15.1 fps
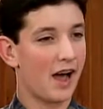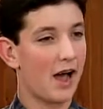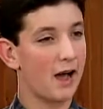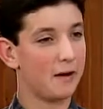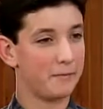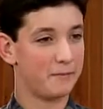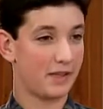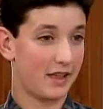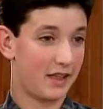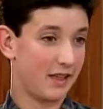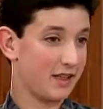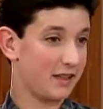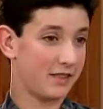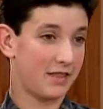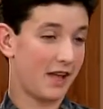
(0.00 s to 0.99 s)
I'm
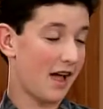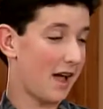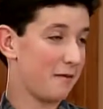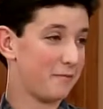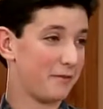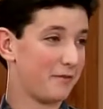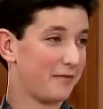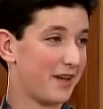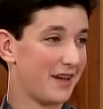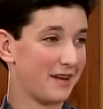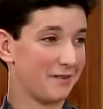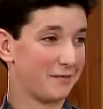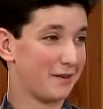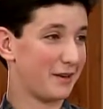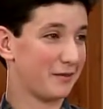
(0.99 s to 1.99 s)
a
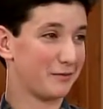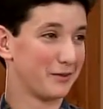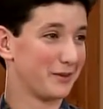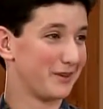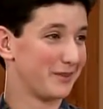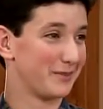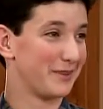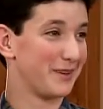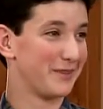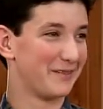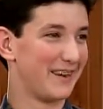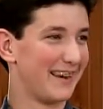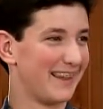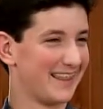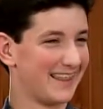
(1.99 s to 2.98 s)
fan of whatever is
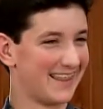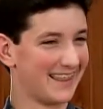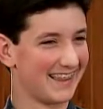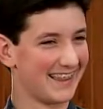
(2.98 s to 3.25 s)
written well.